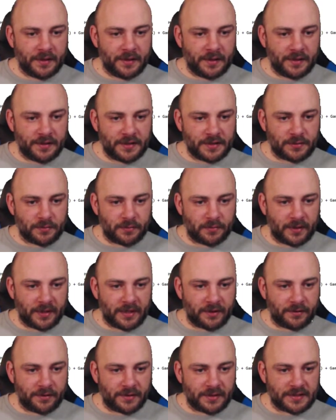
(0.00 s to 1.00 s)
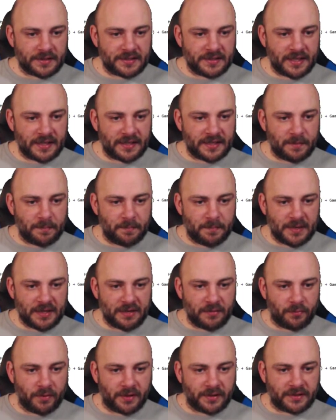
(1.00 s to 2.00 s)
this one right here. The set B
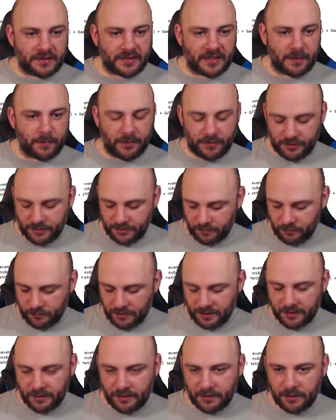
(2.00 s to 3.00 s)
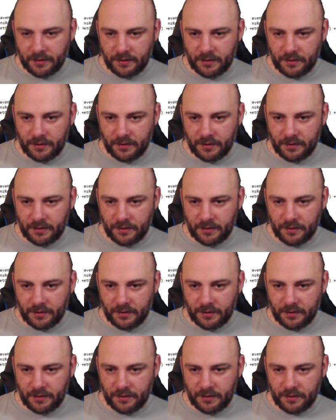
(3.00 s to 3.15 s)
run timer to 1.